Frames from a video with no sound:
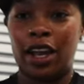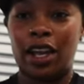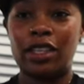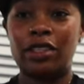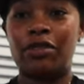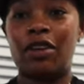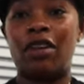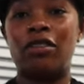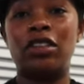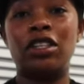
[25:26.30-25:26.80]

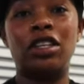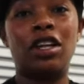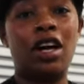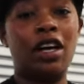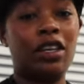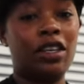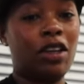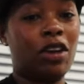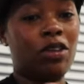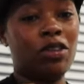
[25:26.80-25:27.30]
It's five
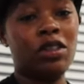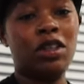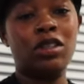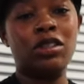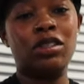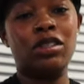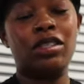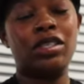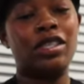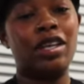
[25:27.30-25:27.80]
o'clock. Y'all don't
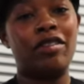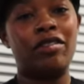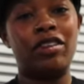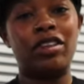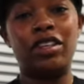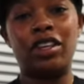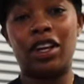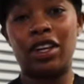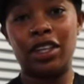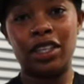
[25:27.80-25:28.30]
close till
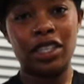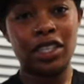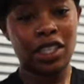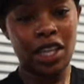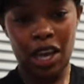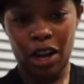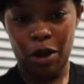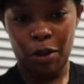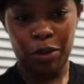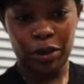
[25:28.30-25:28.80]
seven. Y'all could have
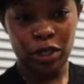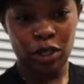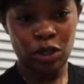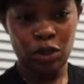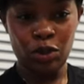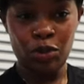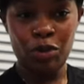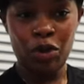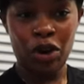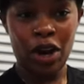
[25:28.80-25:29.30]
stayed open
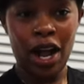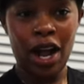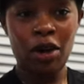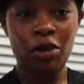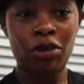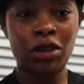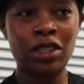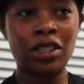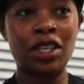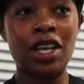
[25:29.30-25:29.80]
two more
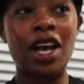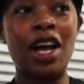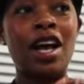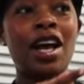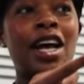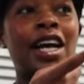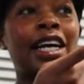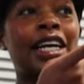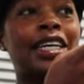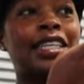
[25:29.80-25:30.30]
hours
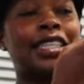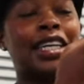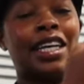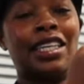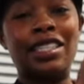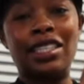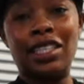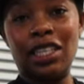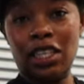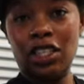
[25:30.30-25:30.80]
because
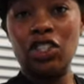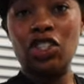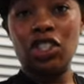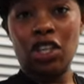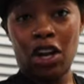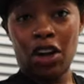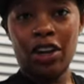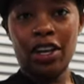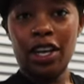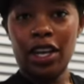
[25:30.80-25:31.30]
I seen
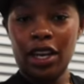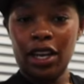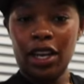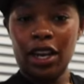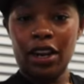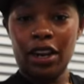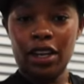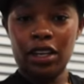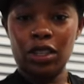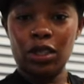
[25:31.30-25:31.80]
y'all in
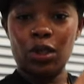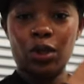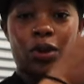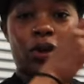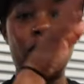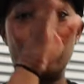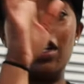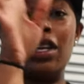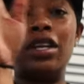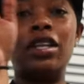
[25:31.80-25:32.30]
there in the
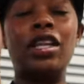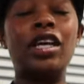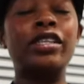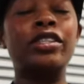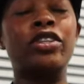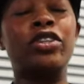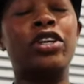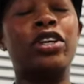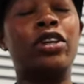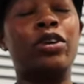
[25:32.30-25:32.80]
store. That's
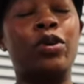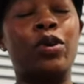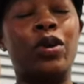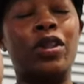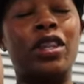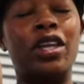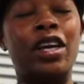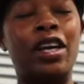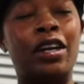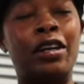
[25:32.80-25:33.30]
neither here nor
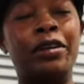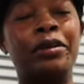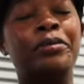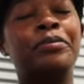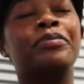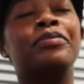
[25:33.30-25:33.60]
there.